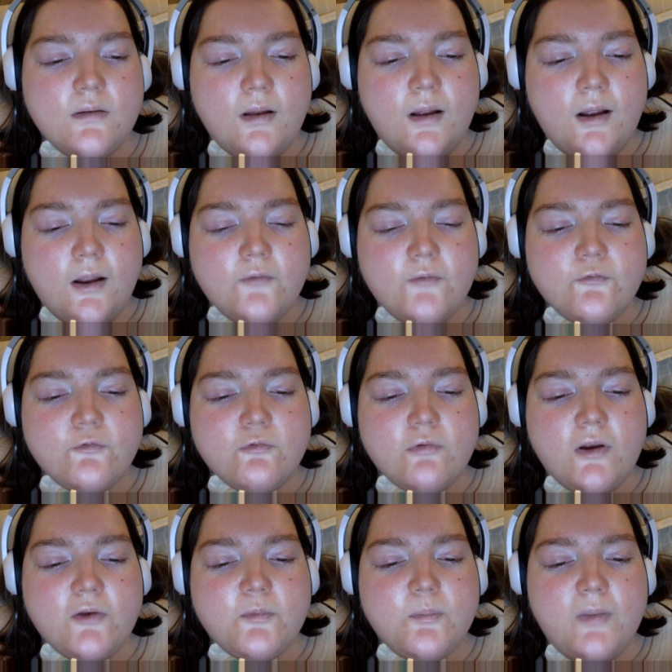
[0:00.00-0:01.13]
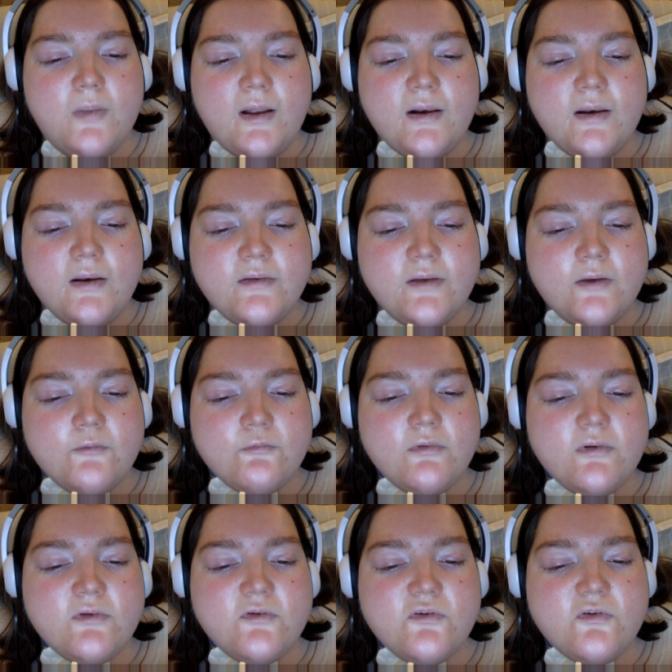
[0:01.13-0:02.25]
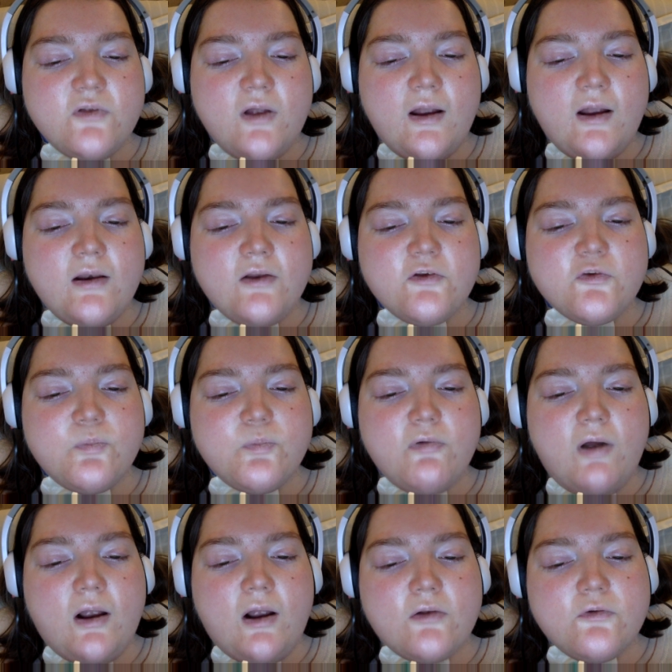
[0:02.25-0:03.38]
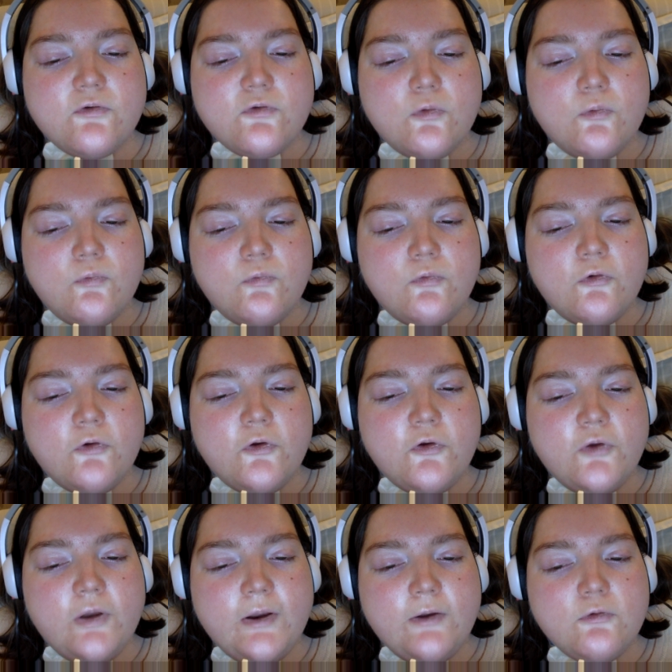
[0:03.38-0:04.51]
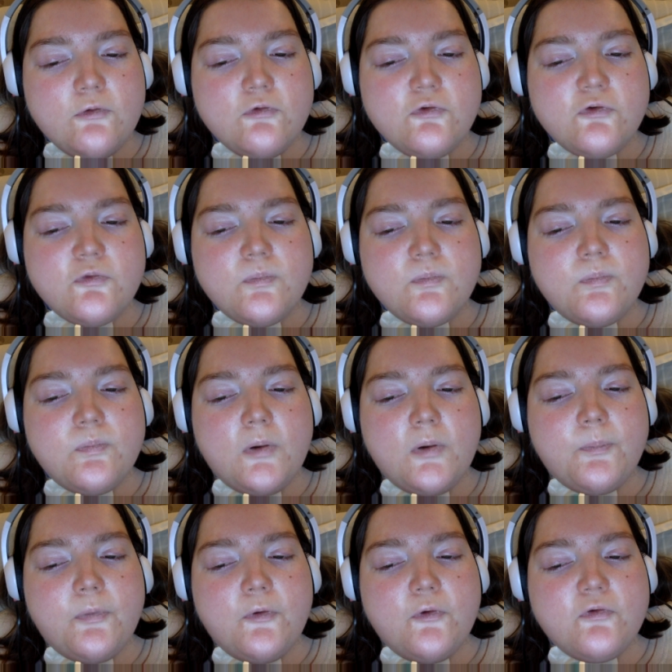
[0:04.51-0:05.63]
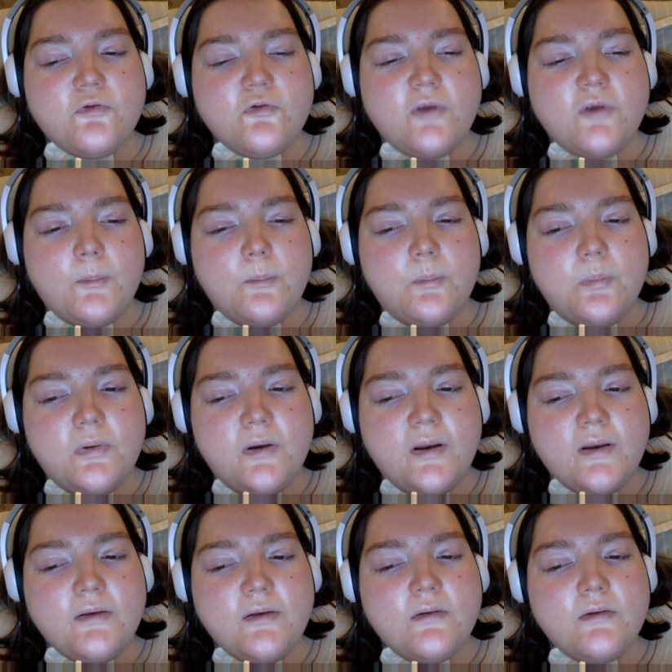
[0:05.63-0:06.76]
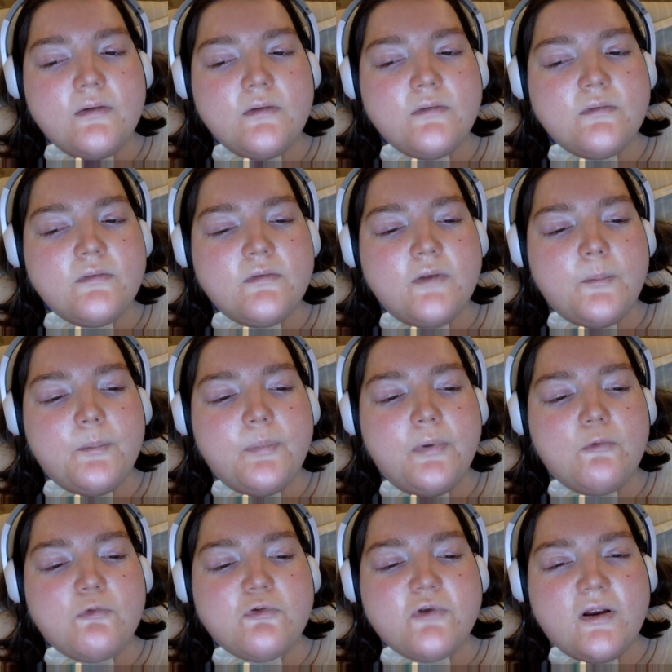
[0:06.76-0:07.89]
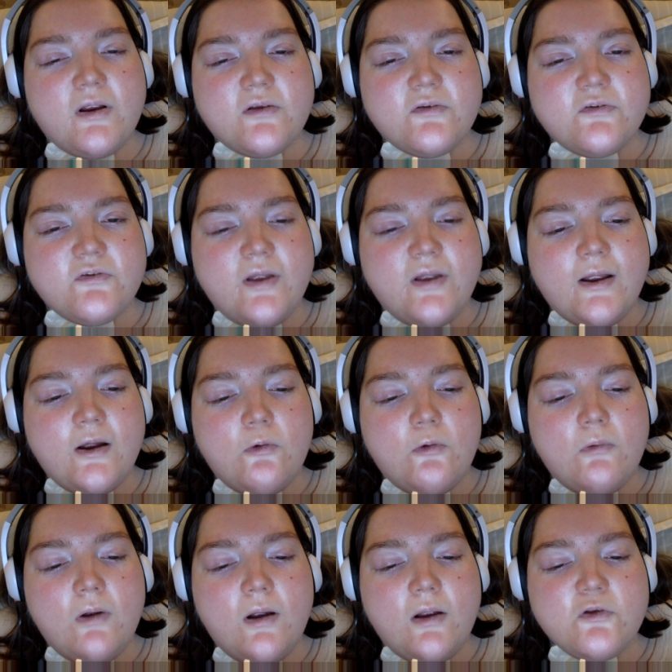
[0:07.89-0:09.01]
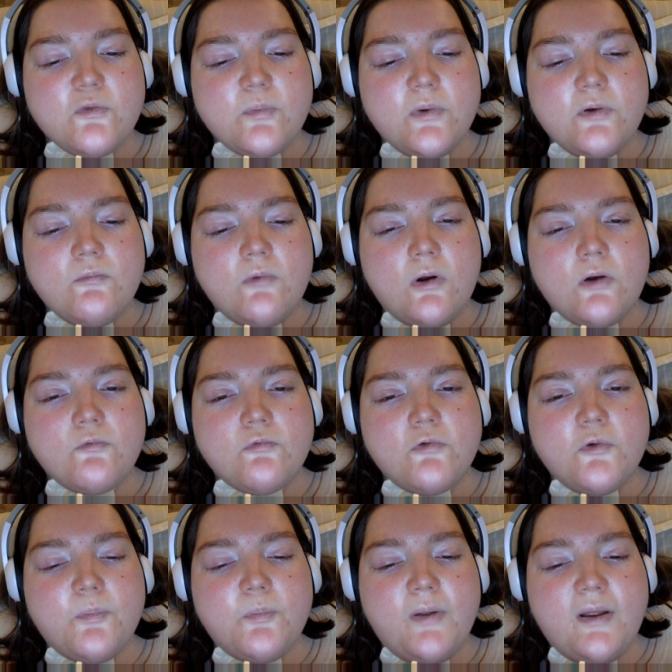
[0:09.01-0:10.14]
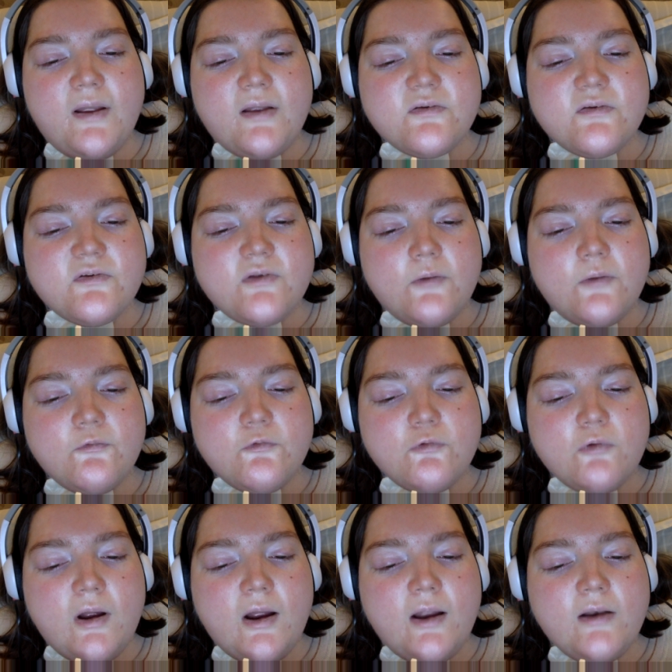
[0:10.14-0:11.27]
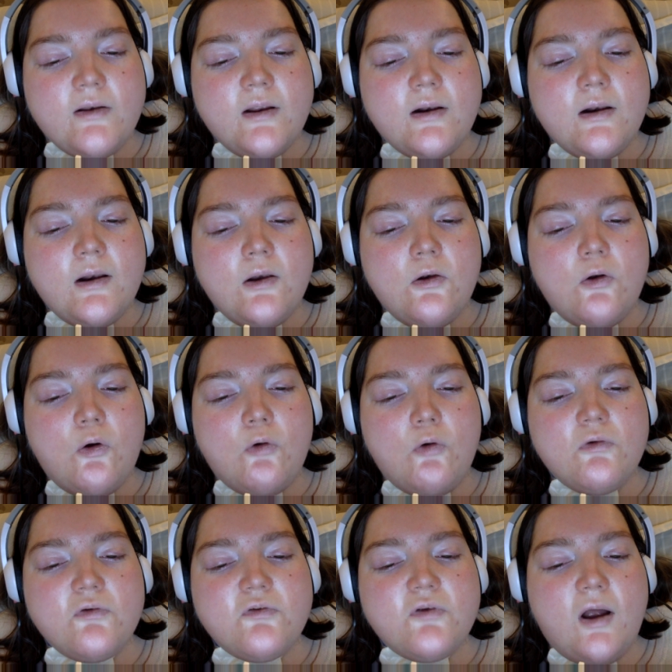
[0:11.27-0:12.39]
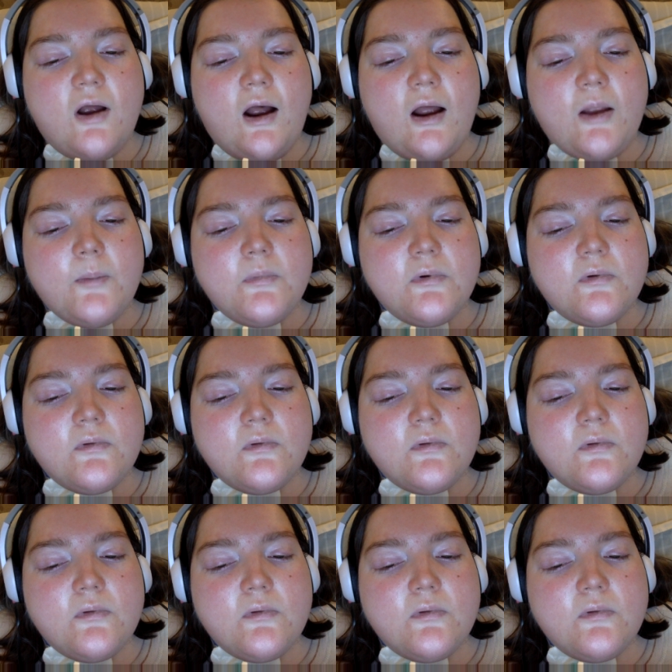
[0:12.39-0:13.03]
I've tried many different stylus brands over the years, but put simply, Dimples XL has been one of the best I've tried in a long time.